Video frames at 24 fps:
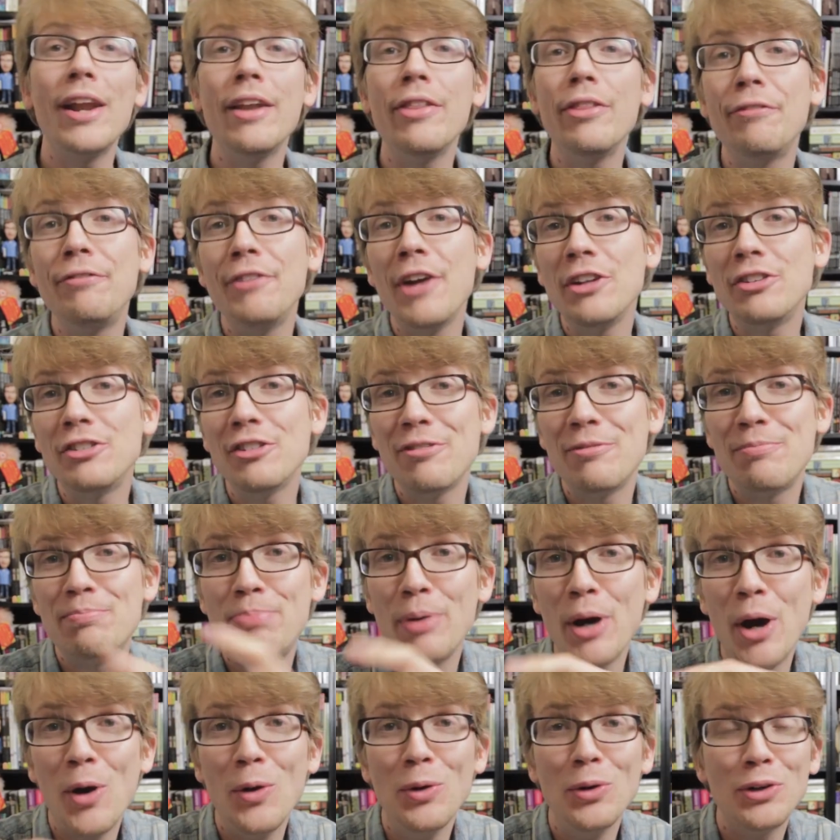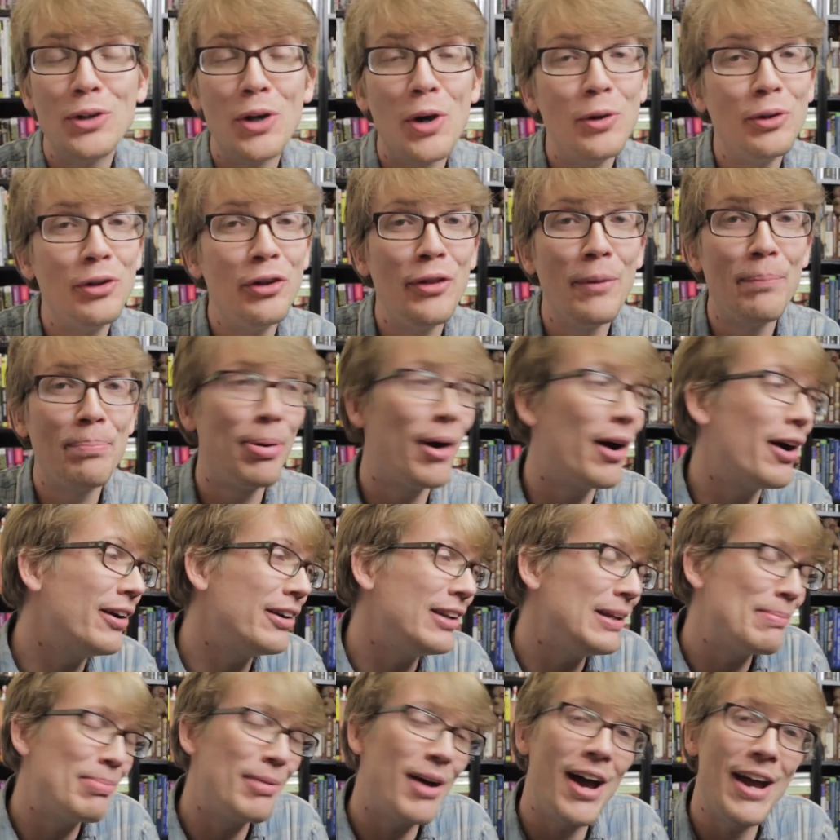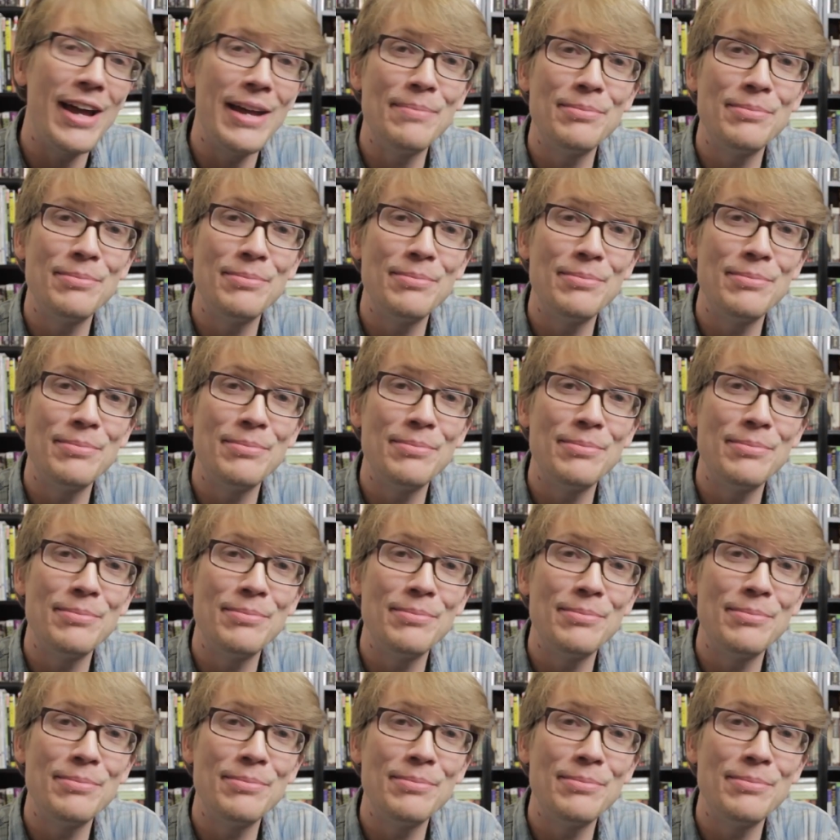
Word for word: Why did the face of Boe go to the party by